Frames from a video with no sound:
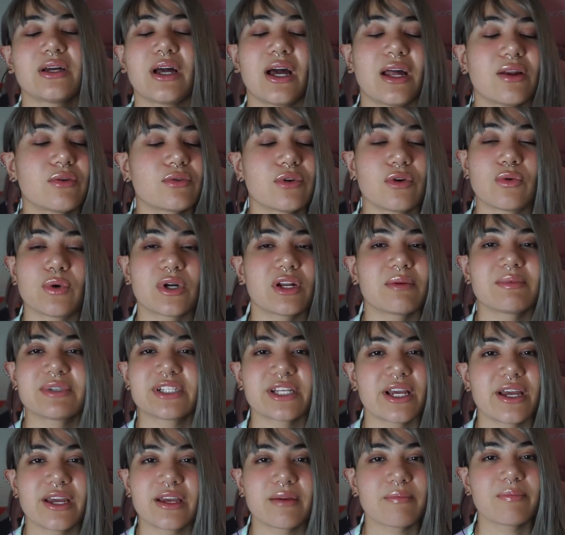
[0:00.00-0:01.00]
I don't know what I'm
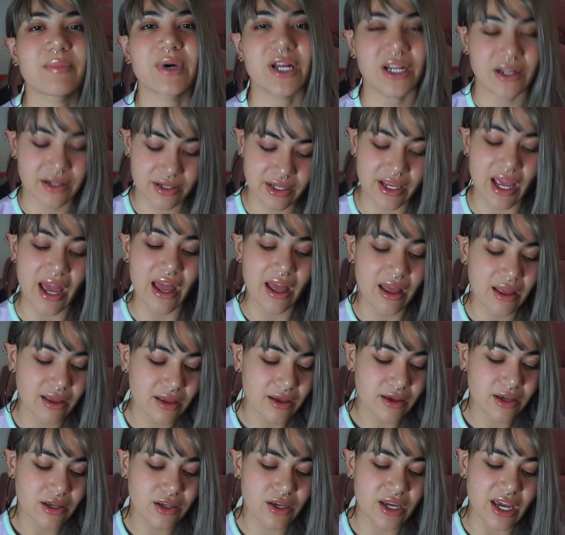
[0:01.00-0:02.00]
saying, but yeah,
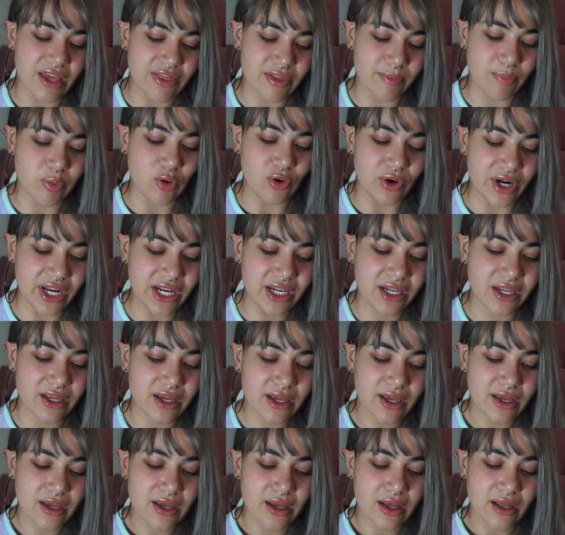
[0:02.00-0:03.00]
you get the point.
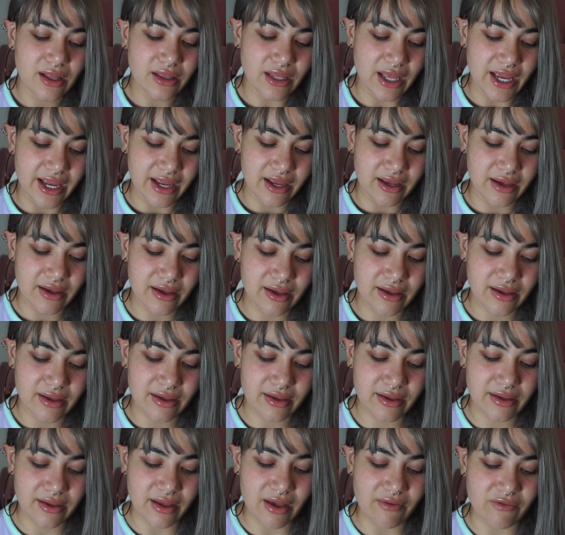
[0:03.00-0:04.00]
Like,
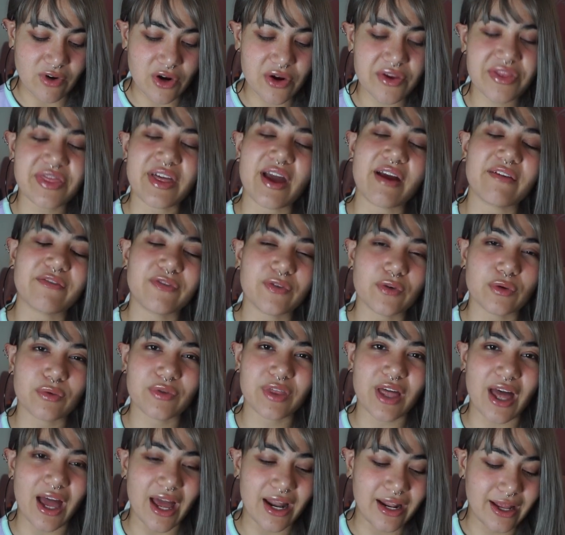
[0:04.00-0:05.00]
I'm very thankful
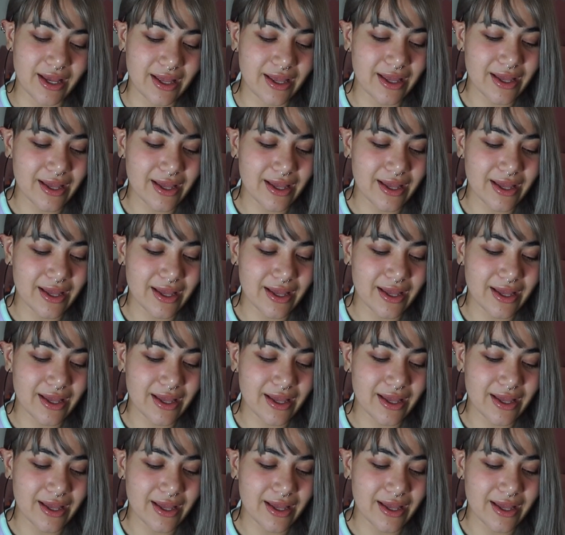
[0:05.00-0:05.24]
that